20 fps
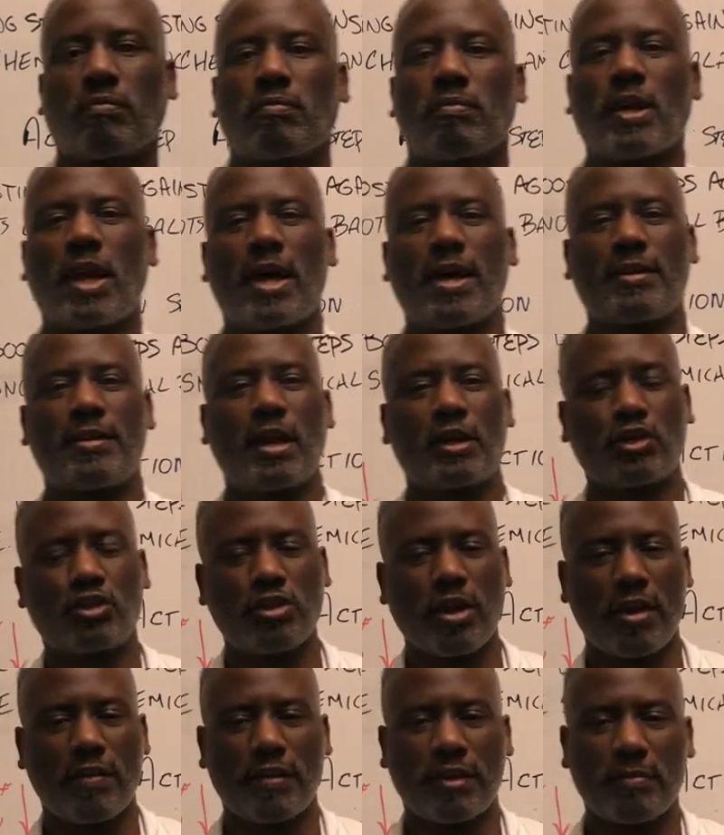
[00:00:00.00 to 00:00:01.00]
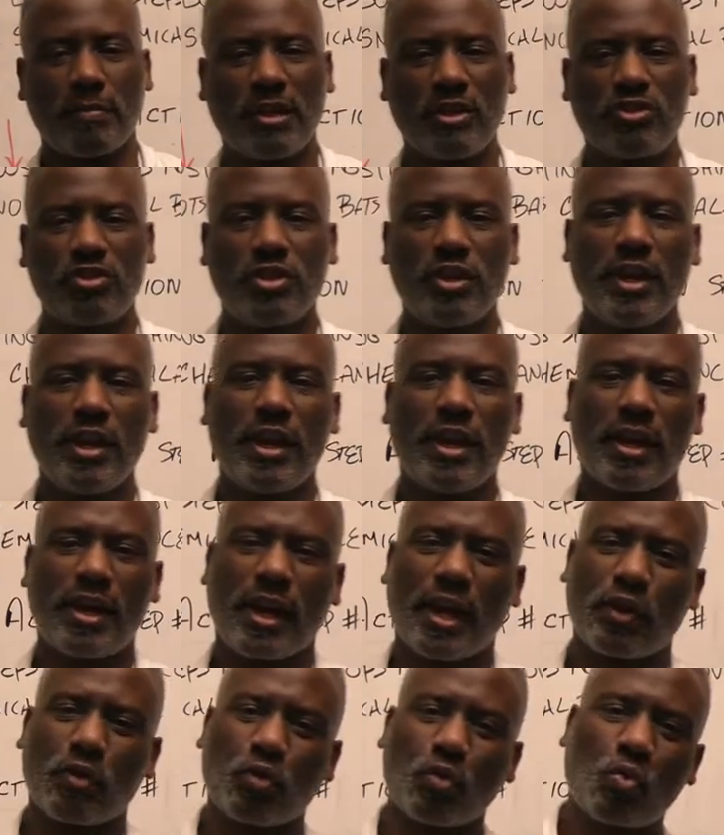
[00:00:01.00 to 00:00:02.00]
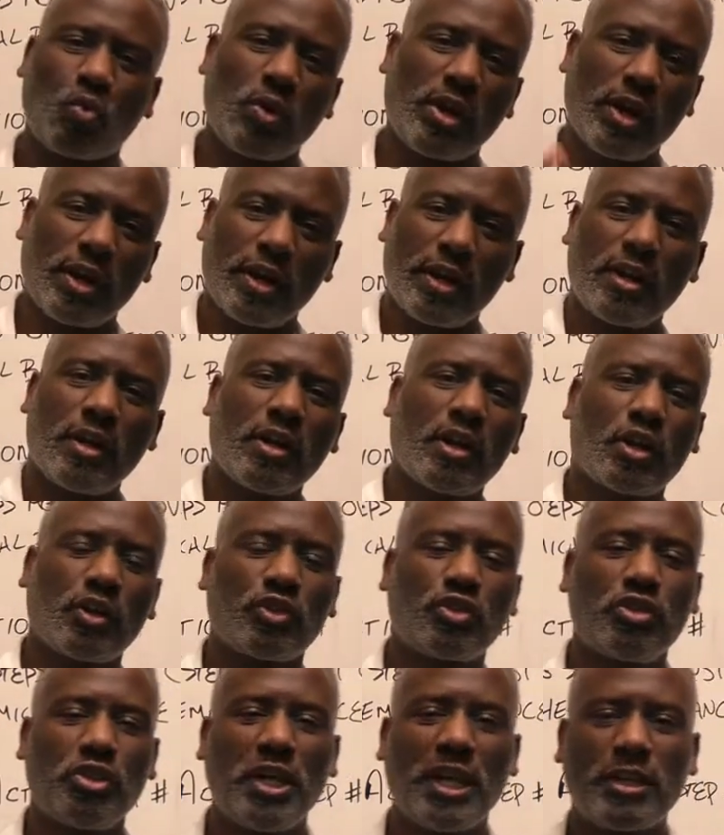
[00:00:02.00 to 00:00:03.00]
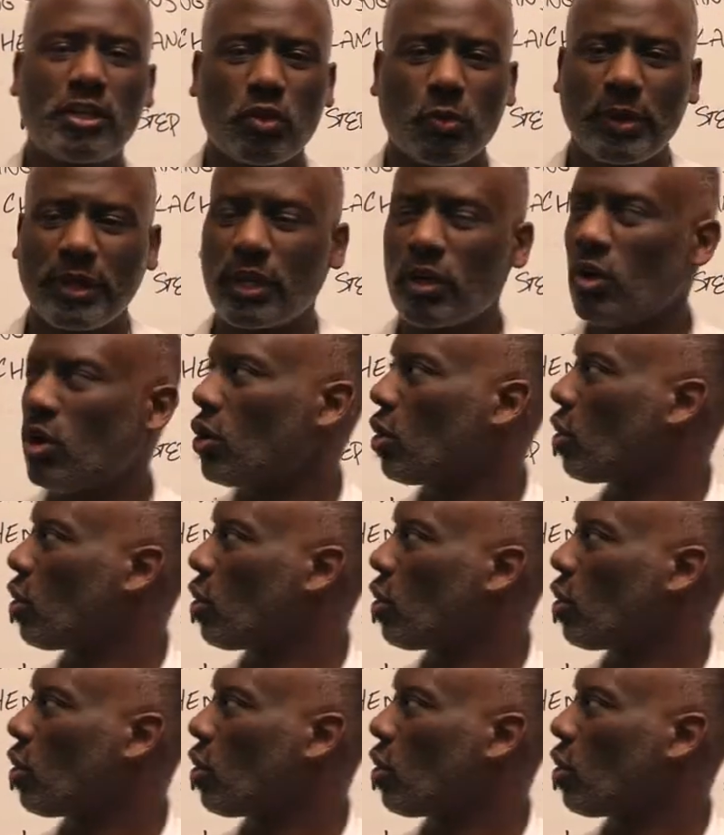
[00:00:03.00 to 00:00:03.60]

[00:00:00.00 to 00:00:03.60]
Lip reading: Hi, Dr. Mincey here, and we're continuing